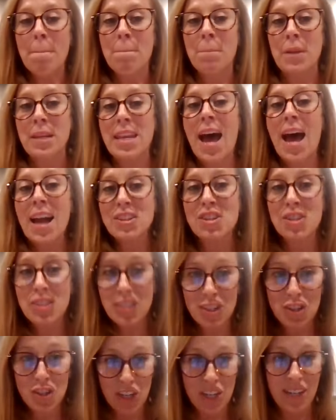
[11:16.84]
But not just
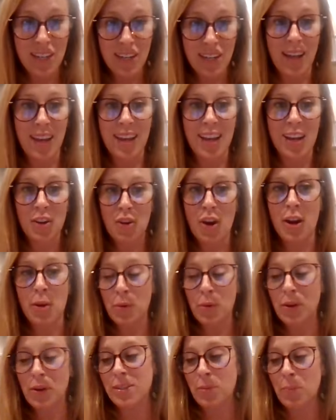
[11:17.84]
is she
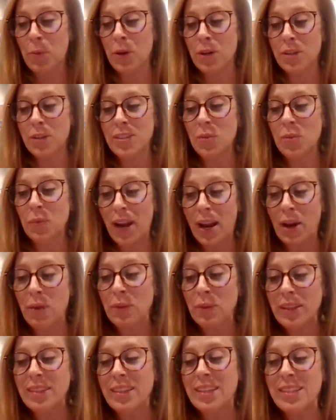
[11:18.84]
incredible as a person, when I
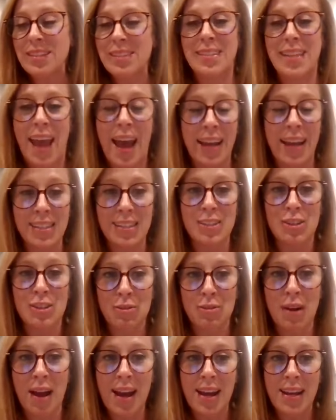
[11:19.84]
read these stats to
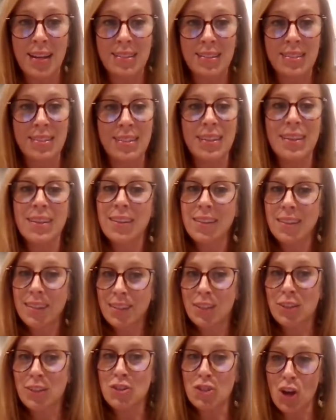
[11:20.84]
you guys,
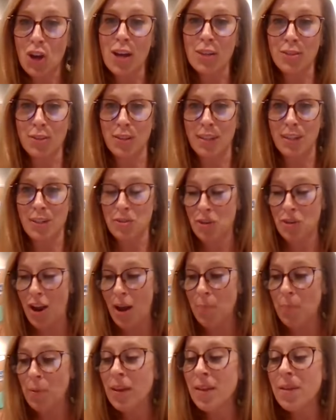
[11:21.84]
jaws are gonna drop.
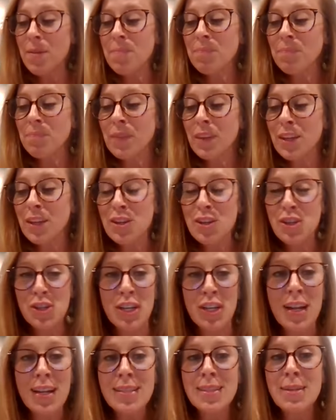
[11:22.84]

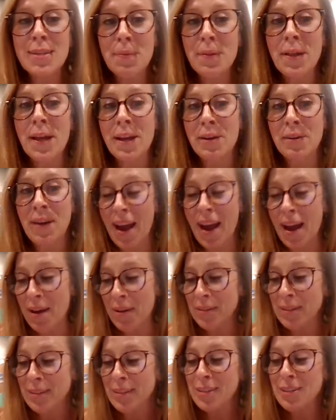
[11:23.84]
She doesn't play around.
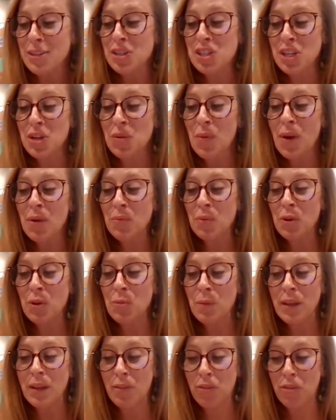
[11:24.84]
She went
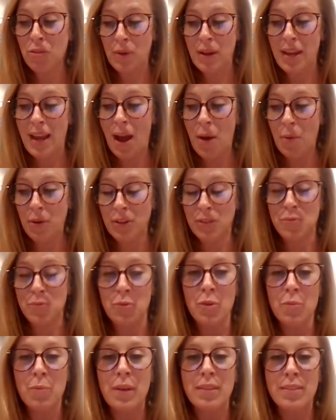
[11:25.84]
Ruby in 3 hours.
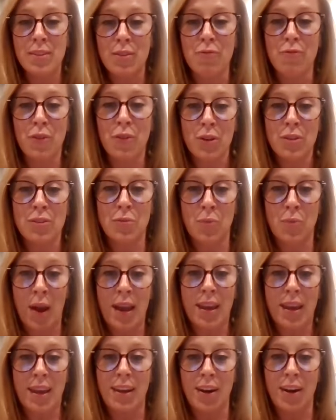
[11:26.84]
Ruby is the first
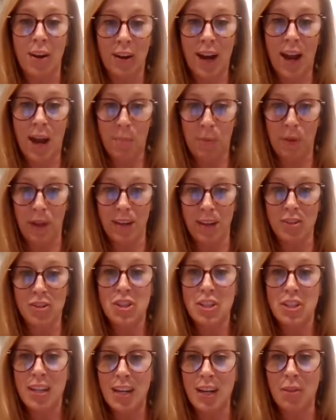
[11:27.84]
rank in our comp plan.
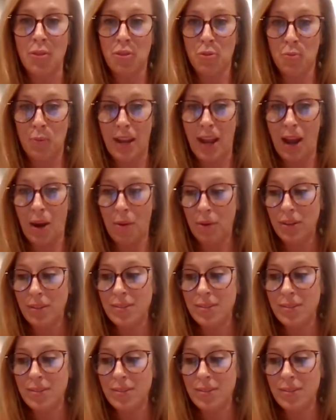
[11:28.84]
She did it in 3 hours.